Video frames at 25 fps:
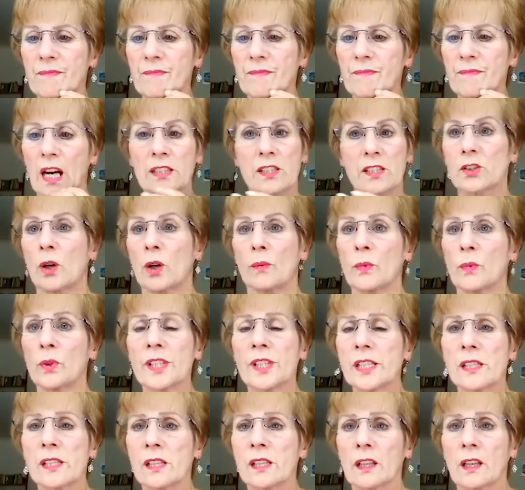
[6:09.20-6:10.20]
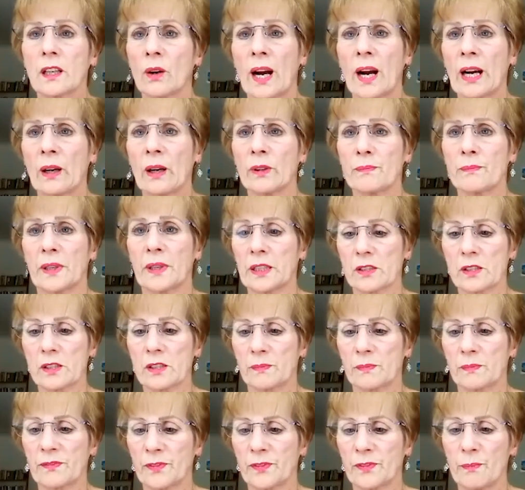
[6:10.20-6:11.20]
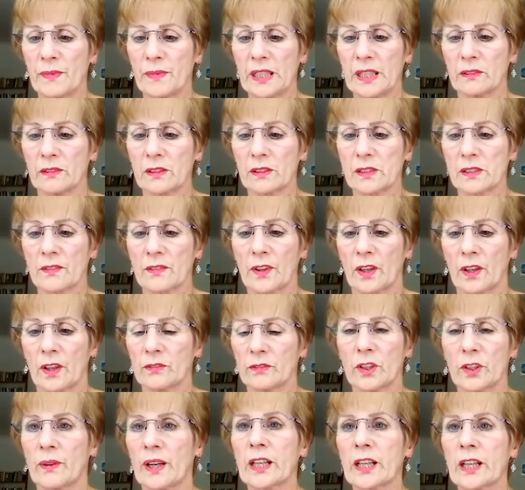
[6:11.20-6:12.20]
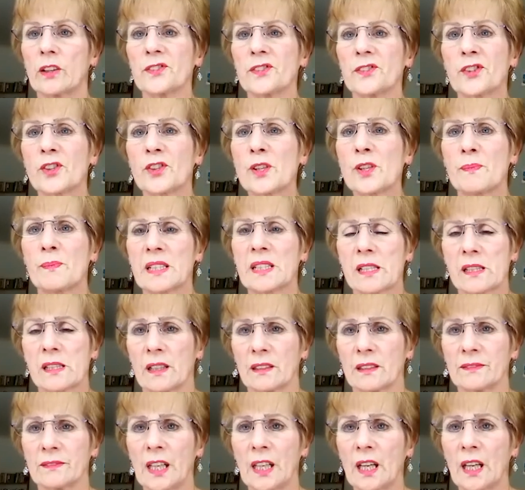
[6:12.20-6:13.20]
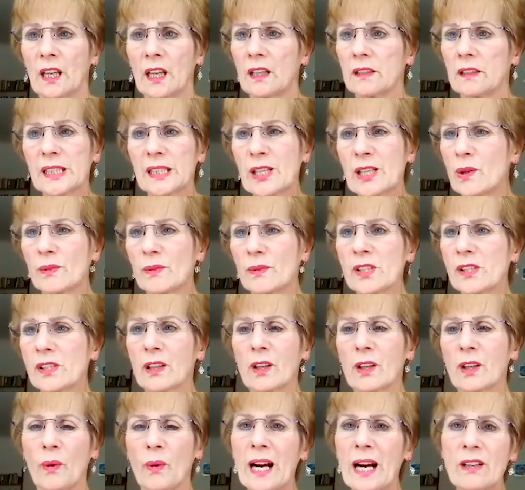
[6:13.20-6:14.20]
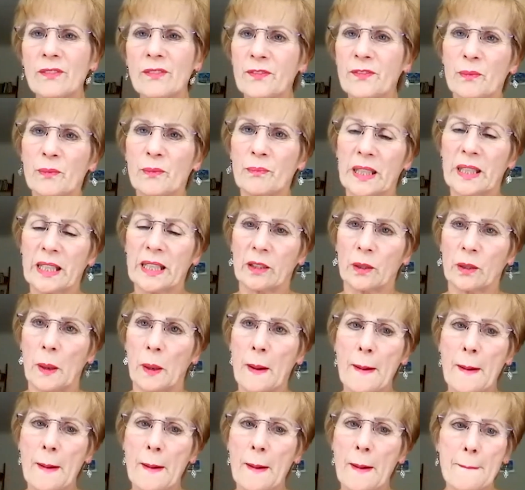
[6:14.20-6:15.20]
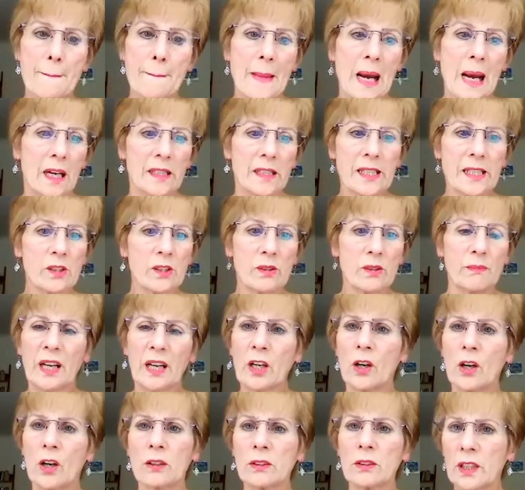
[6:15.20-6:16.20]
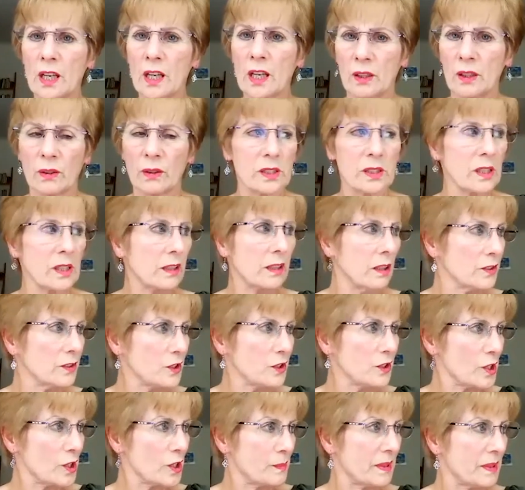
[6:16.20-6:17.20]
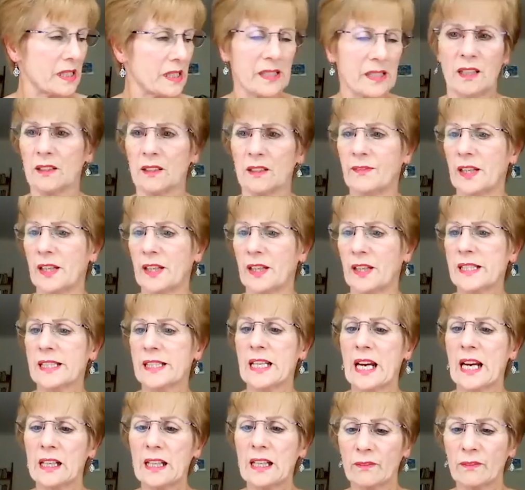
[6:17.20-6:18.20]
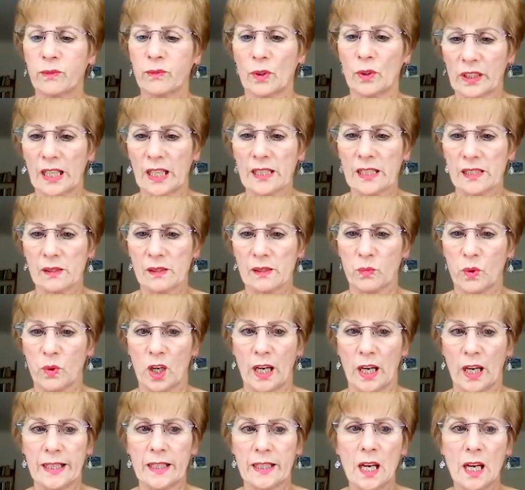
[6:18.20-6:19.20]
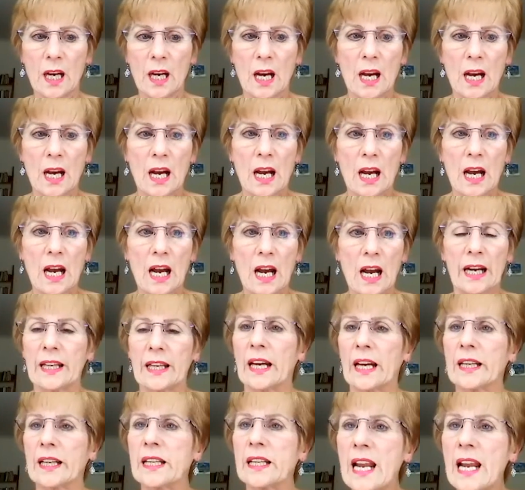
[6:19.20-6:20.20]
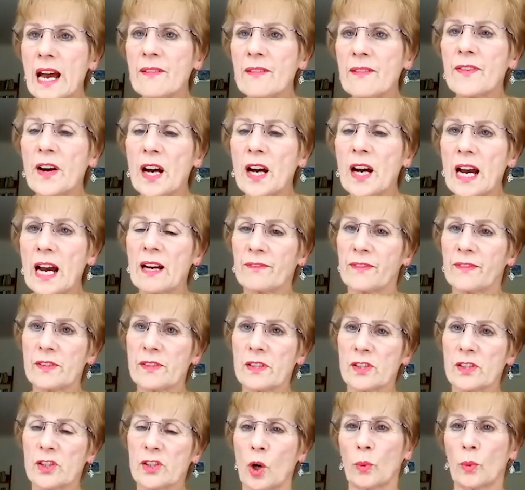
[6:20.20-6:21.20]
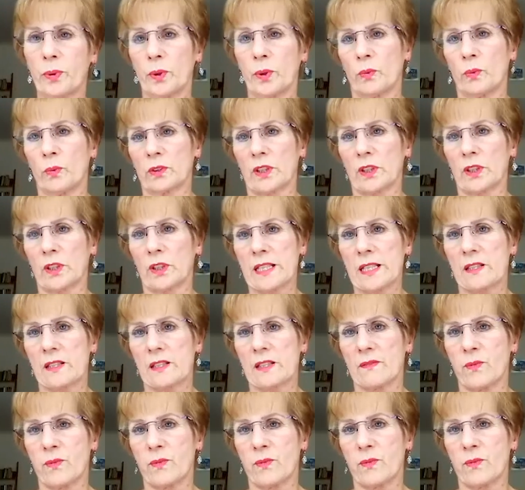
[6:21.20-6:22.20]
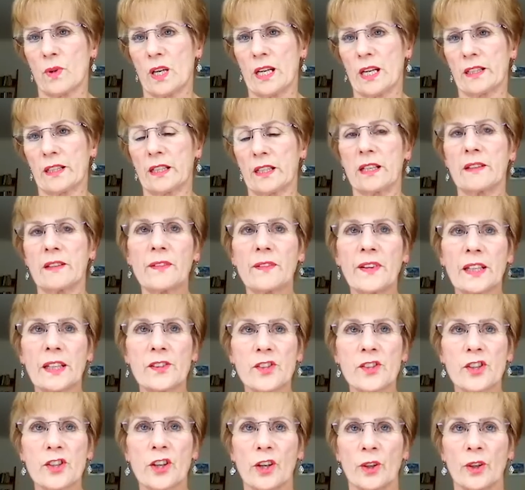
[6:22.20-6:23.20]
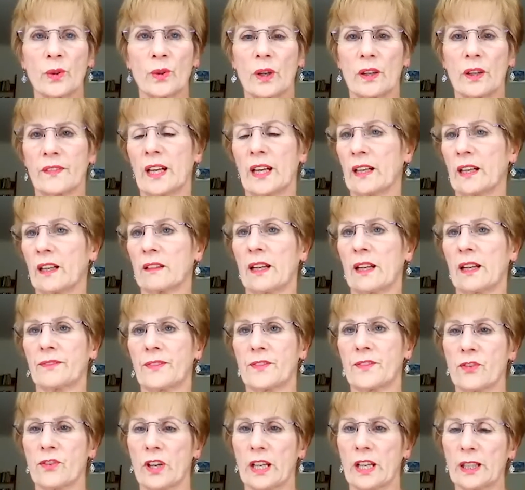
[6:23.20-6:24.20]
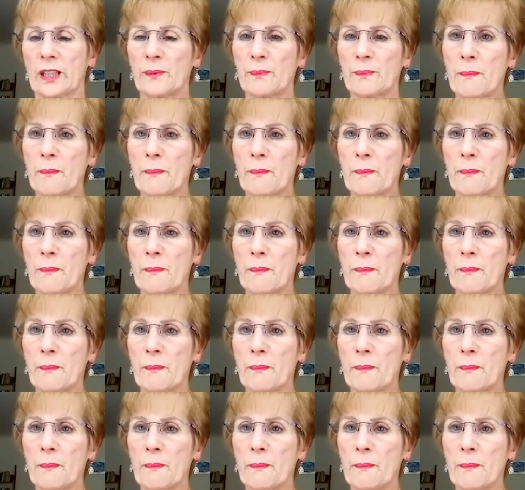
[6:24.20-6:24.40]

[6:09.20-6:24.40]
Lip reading: stopped wanting to go out with my husband for a meal because I thought, no, I can't trust myself. I don't want to go out for a meal. I said to him, I can't go because I can't trust myself. I say I'll have one glass of wine, and I never, ever stop at one glass of wine. And if I've had two, then I'll have three.